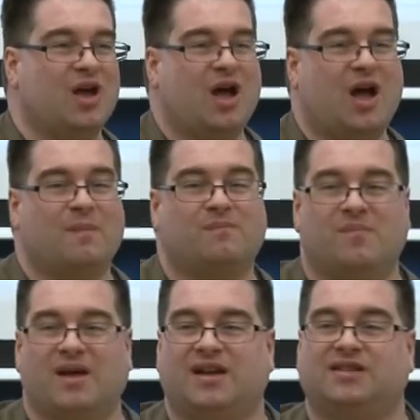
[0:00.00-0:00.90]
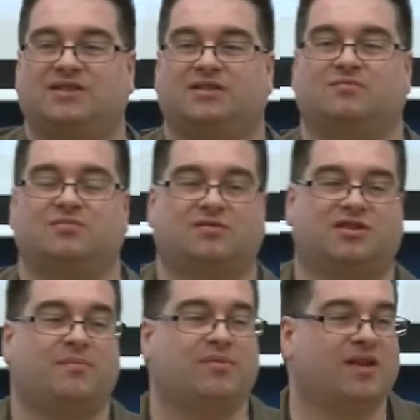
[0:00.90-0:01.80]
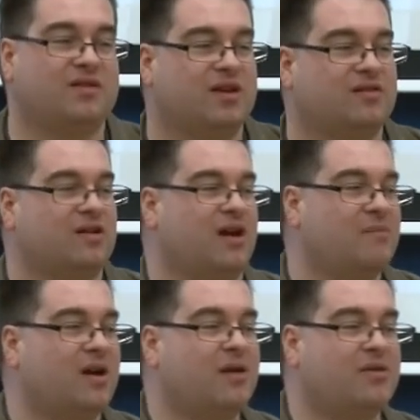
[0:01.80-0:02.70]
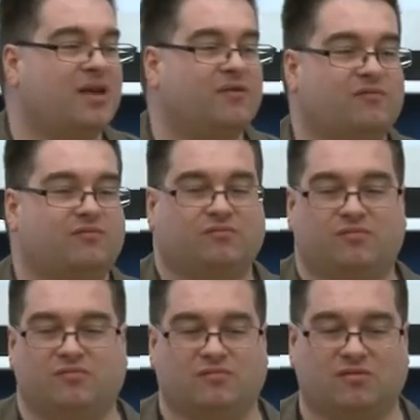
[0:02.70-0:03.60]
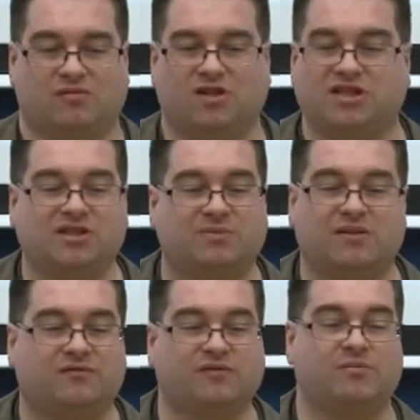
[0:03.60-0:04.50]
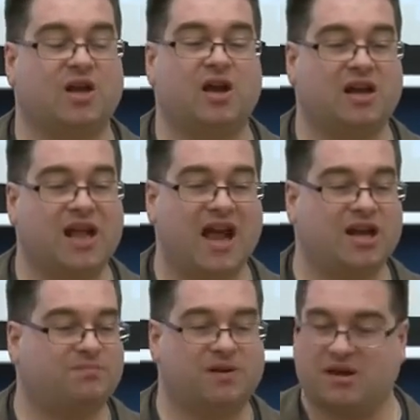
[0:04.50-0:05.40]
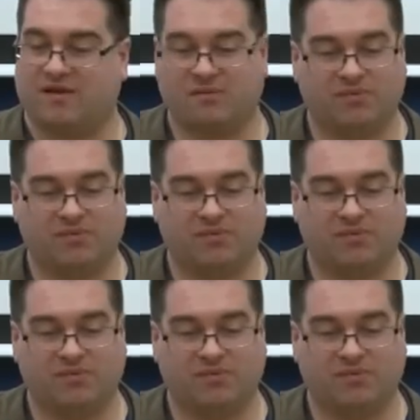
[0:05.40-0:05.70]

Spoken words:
And it's something that I think the discipline of, from an early age, having